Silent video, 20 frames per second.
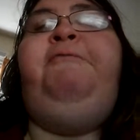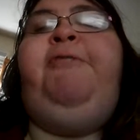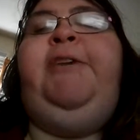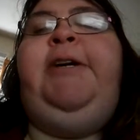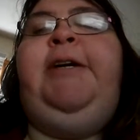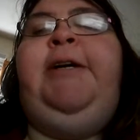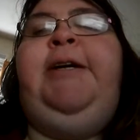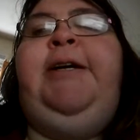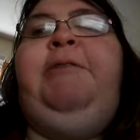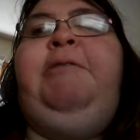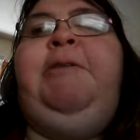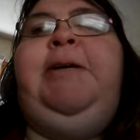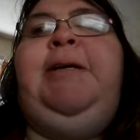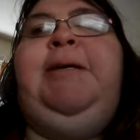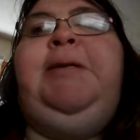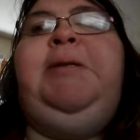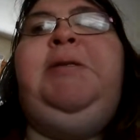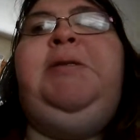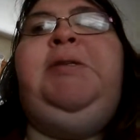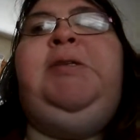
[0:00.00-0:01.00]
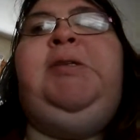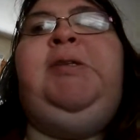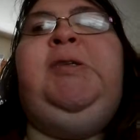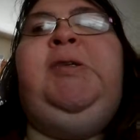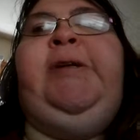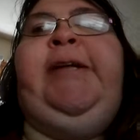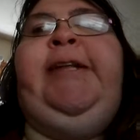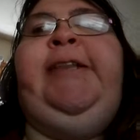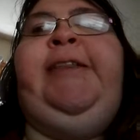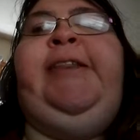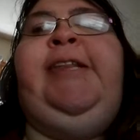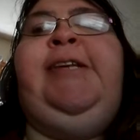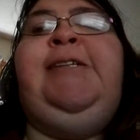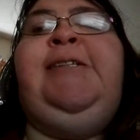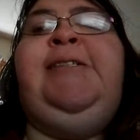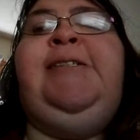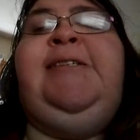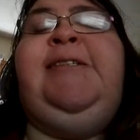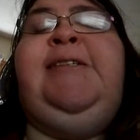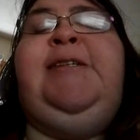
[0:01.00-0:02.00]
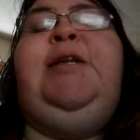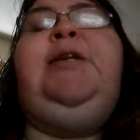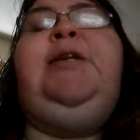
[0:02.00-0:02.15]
very well to get things